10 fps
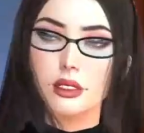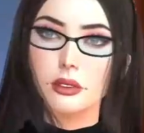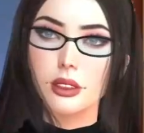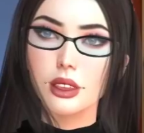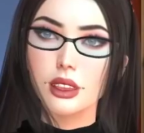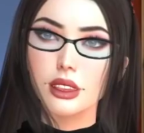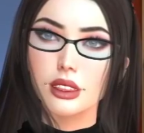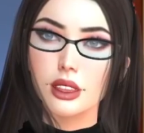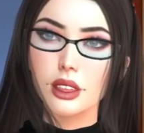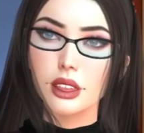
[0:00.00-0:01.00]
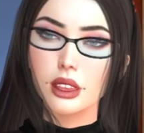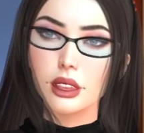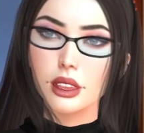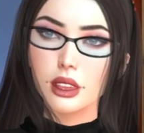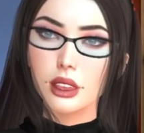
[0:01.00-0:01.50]
for this video
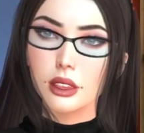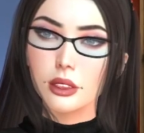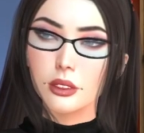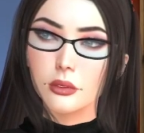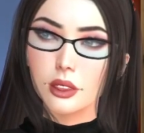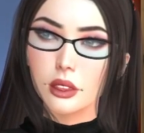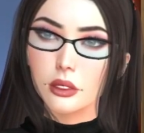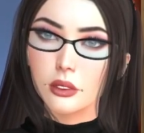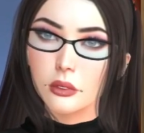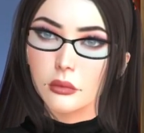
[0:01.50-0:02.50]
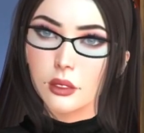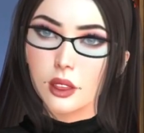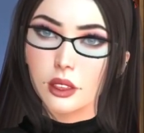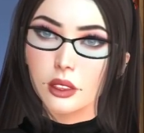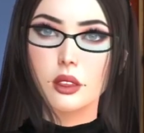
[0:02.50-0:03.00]
because we've covered
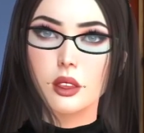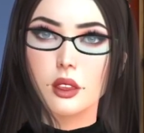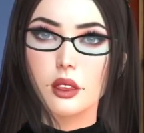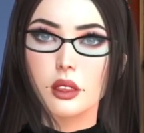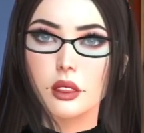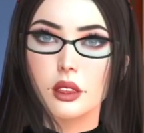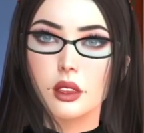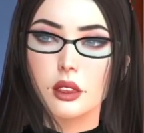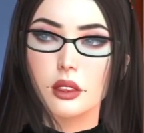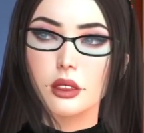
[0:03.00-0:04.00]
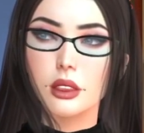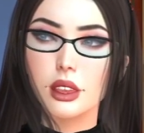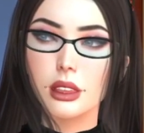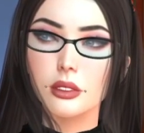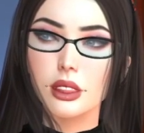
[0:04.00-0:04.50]
on the front
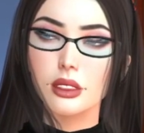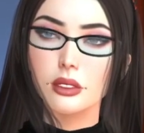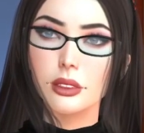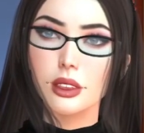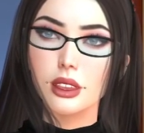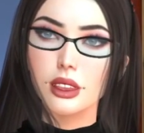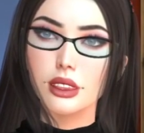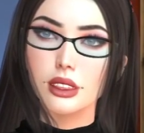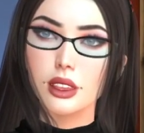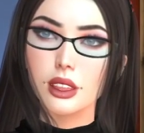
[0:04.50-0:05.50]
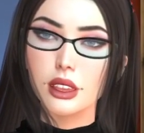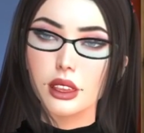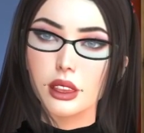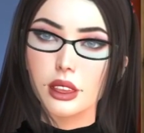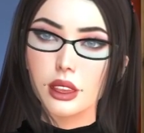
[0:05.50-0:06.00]
page of the profile.